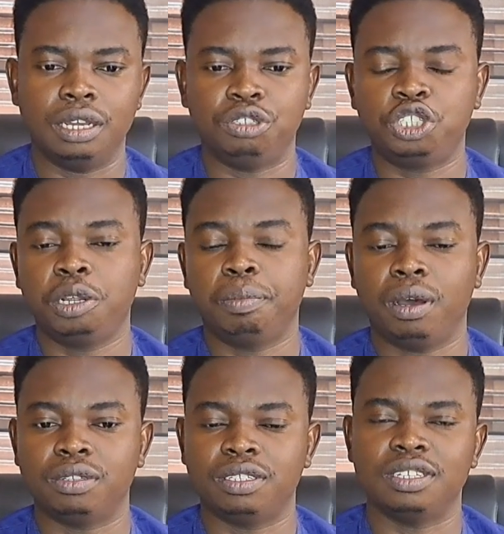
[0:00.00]
And the truth
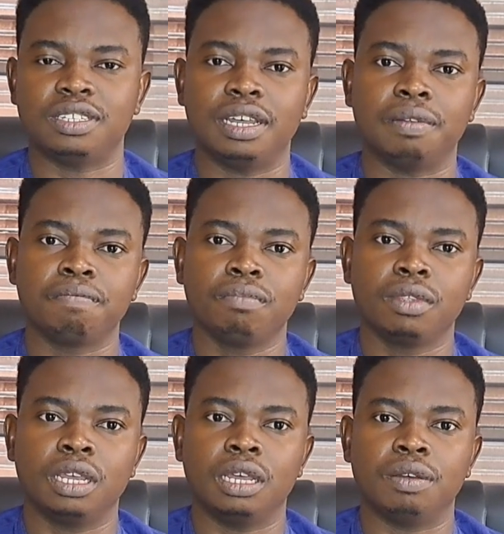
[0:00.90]
about it is that
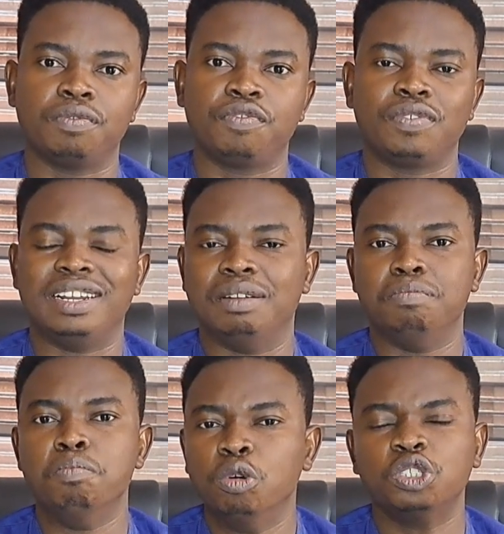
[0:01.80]

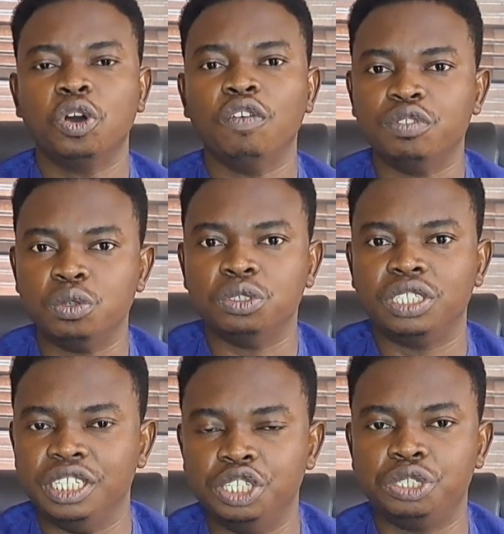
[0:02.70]
most of
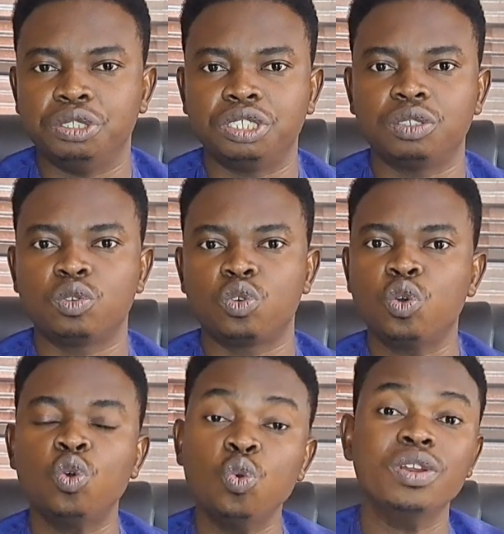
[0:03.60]
those issues
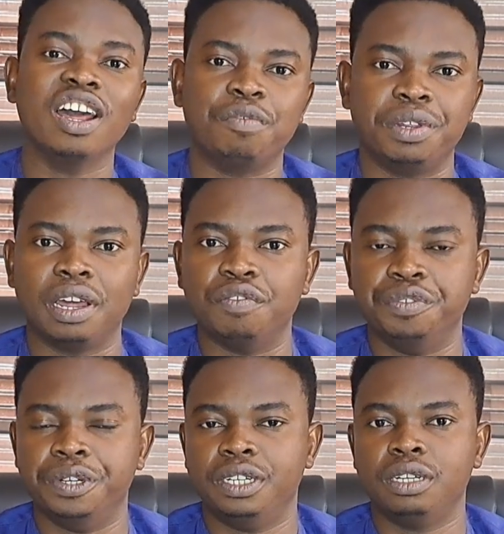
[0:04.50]
could have been
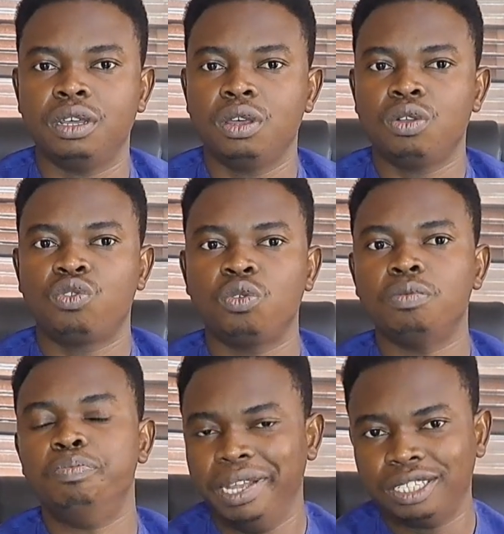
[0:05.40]
avoided.
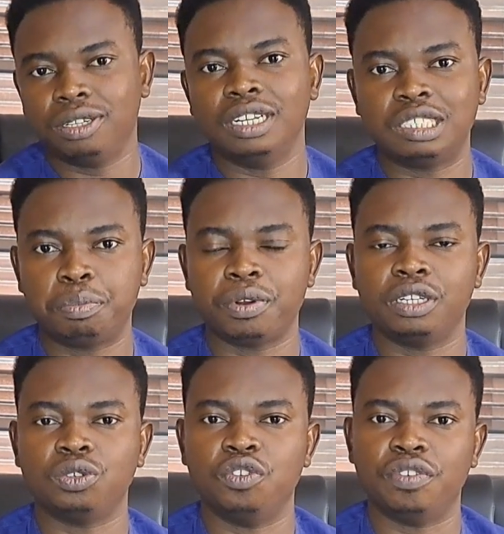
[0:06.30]
So based on
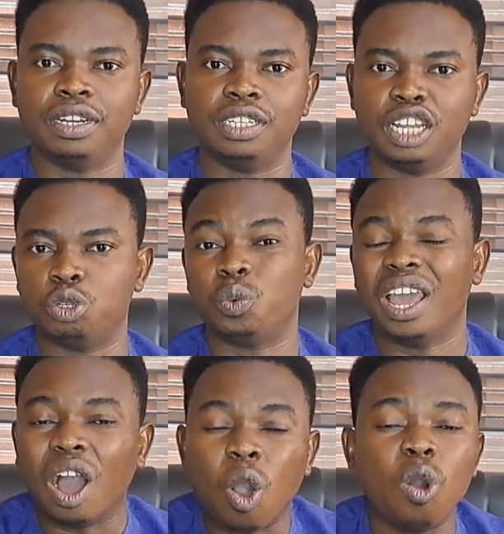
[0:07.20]
experience over the years,
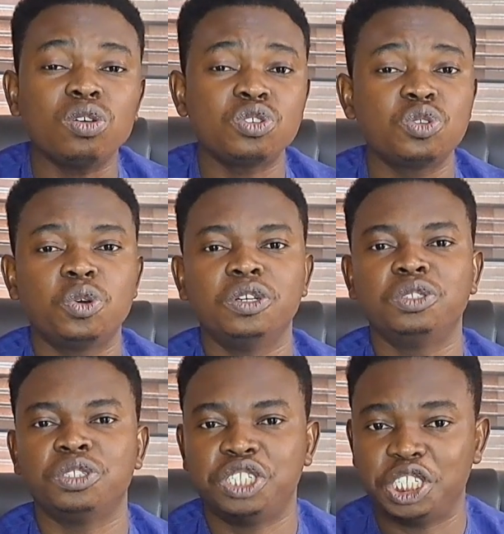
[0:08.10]
we are also
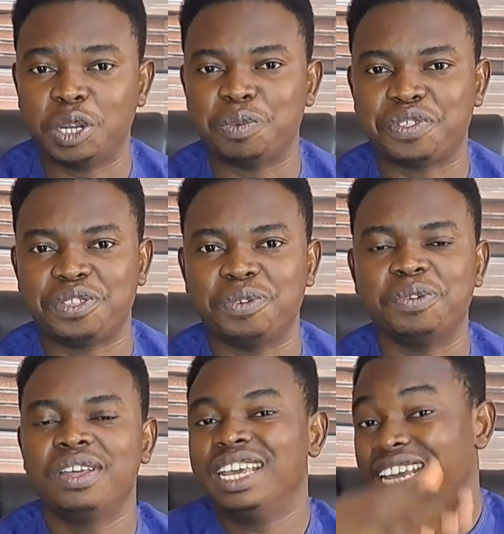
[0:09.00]
going to share with
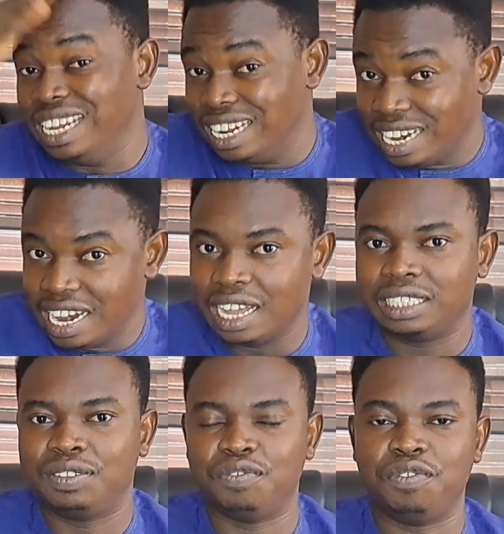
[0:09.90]
you in the
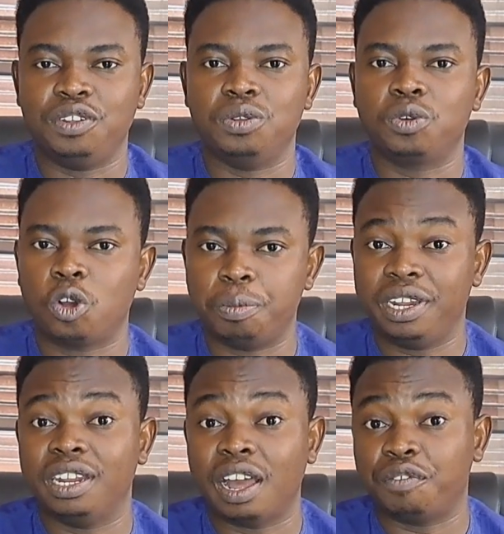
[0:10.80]
next video
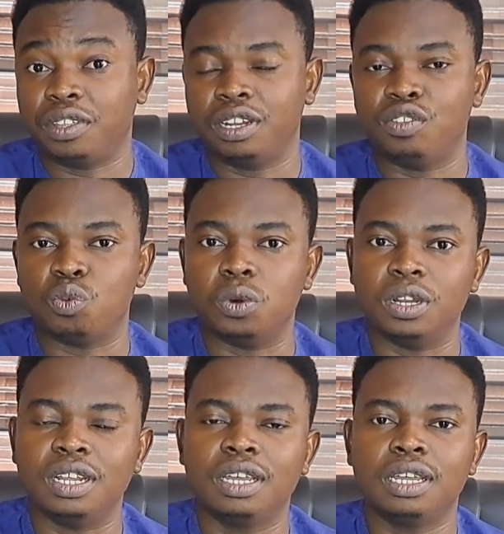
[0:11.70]
coming in after this
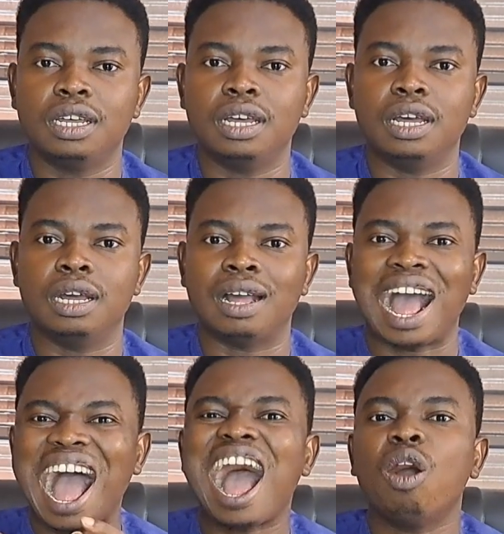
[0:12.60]
one,
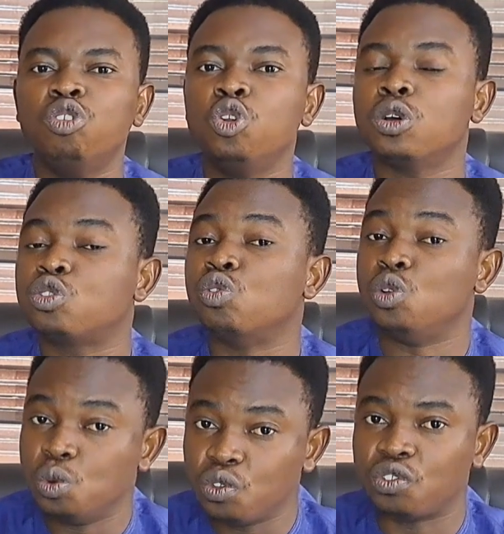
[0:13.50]
how not to
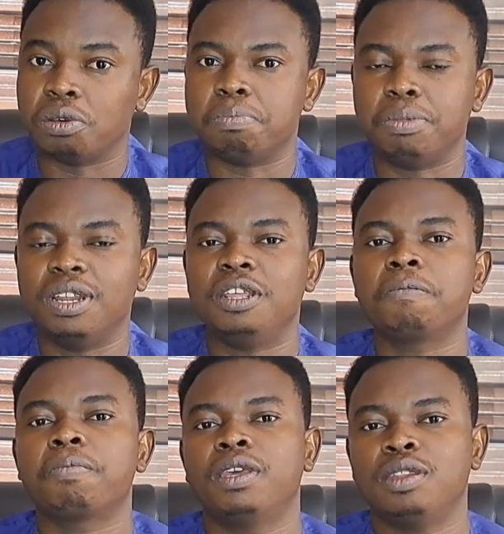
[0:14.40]
lose your
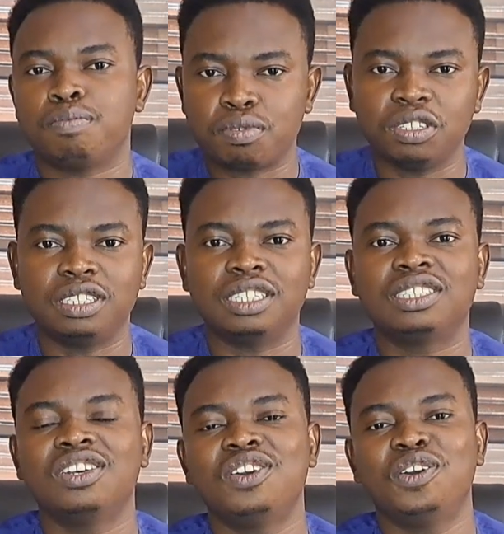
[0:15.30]
money in the
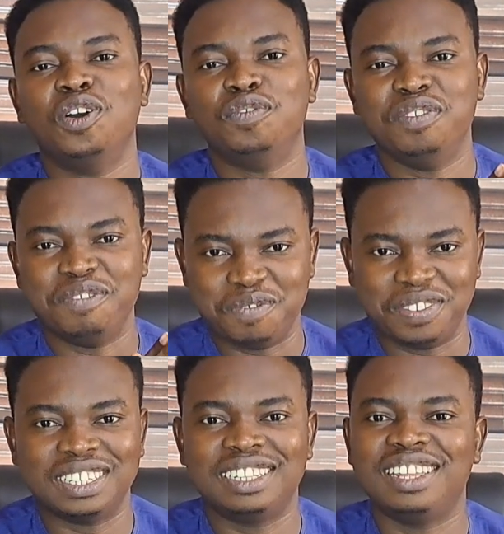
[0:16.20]
process of
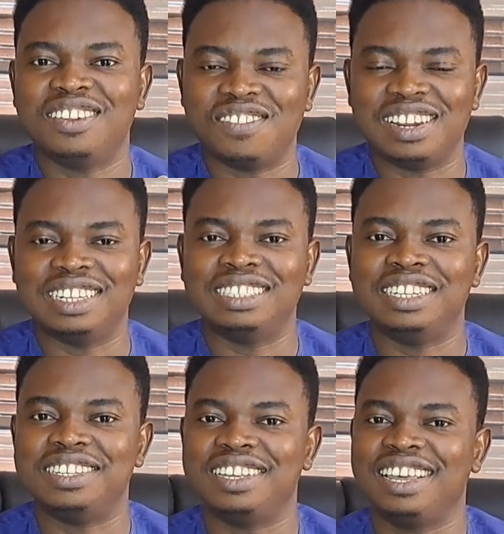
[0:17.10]
investing in real
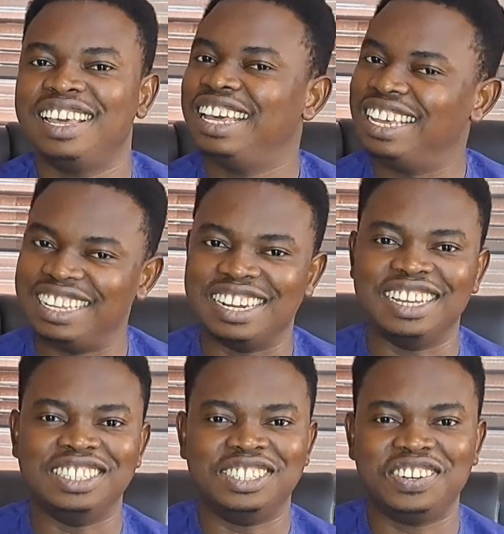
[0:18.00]
estate in
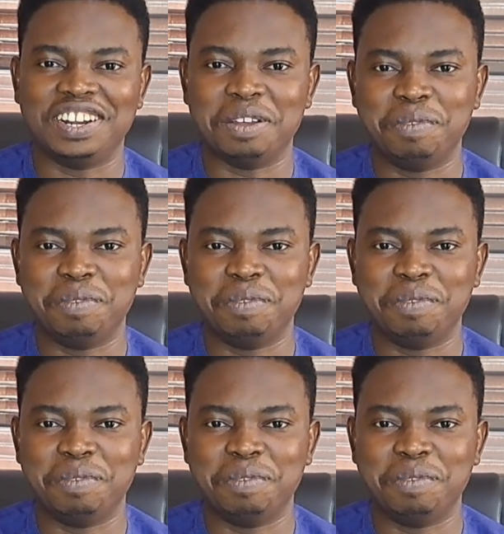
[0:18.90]
Nigeria.